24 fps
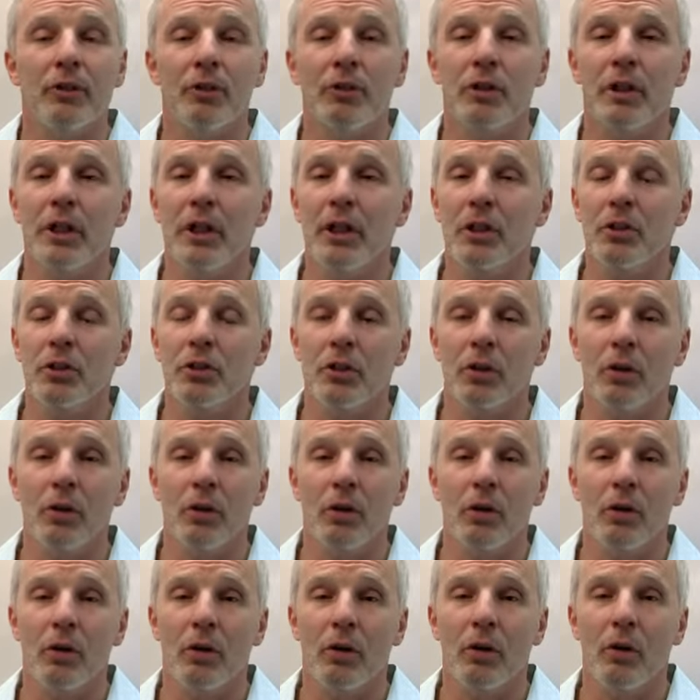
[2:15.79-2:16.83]
your
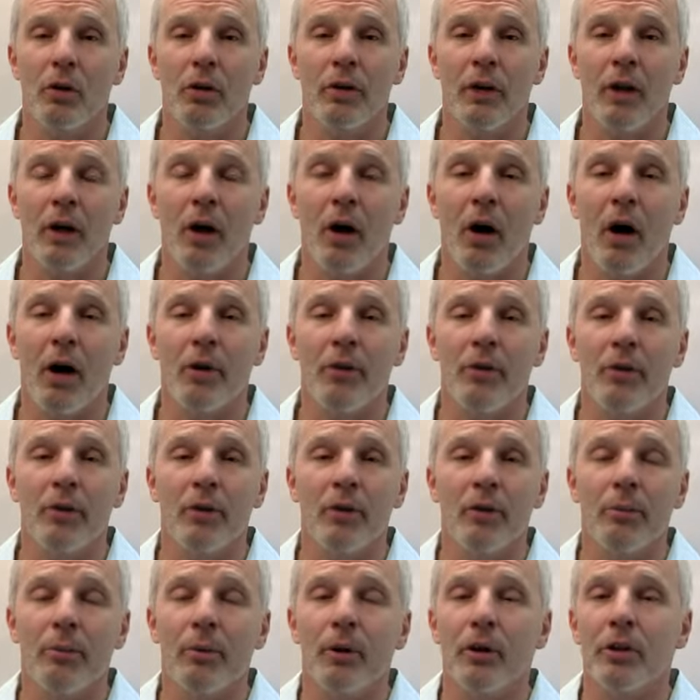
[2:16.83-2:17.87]
teacher or the author of
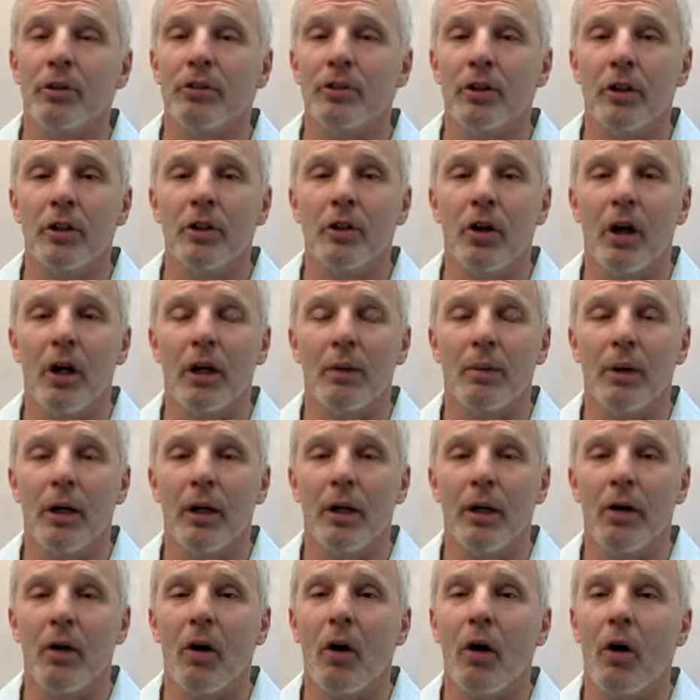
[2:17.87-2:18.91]
the book is going to talk about
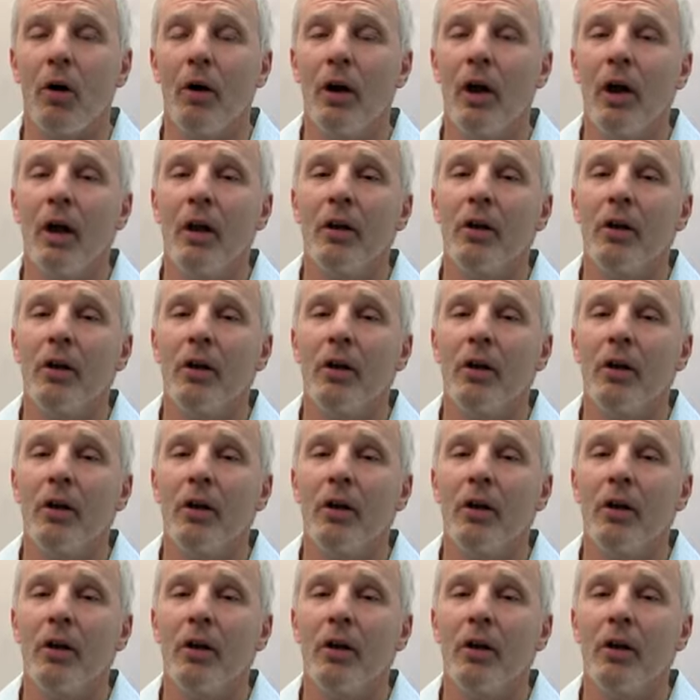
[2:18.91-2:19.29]
it at all,